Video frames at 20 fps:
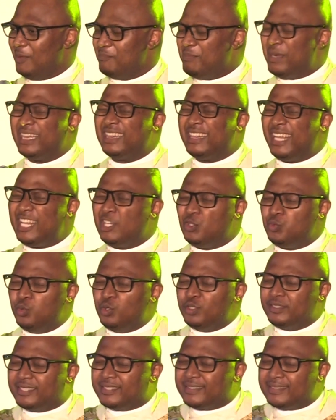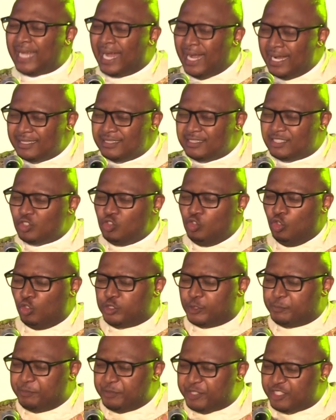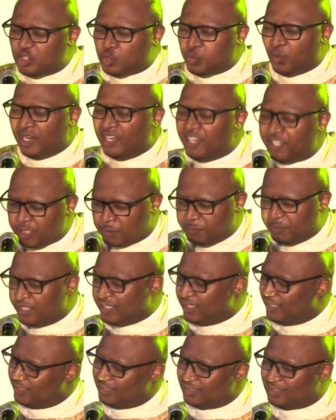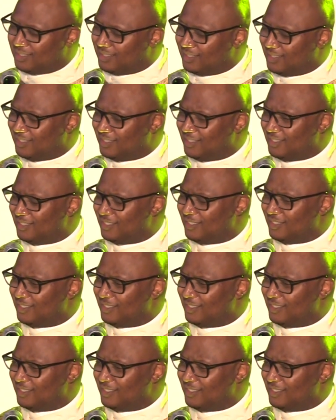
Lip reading: But that would stunt your spiritual experience.